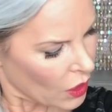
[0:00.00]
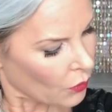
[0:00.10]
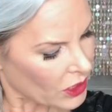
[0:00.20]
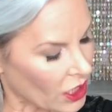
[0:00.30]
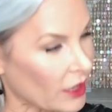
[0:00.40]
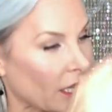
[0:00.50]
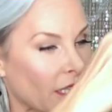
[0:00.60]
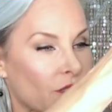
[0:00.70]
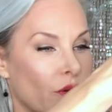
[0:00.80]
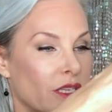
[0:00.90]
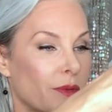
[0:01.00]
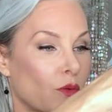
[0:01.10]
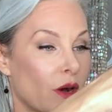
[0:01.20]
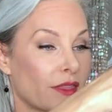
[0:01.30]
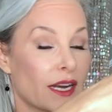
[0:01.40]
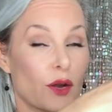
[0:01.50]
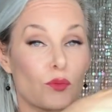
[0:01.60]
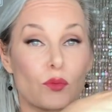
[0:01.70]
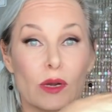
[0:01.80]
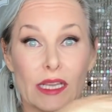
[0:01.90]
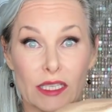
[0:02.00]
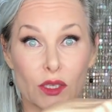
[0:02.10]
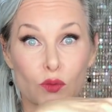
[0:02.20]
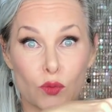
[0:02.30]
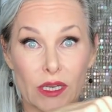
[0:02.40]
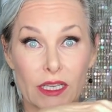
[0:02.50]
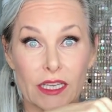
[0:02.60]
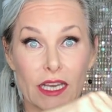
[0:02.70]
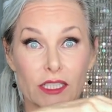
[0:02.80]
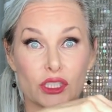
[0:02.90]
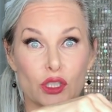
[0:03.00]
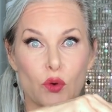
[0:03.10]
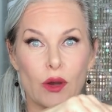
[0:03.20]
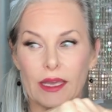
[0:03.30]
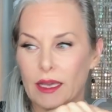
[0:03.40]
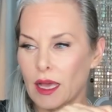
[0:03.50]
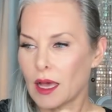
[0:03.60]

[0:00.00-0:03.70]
which I think is going to be one that I really, really enjoy.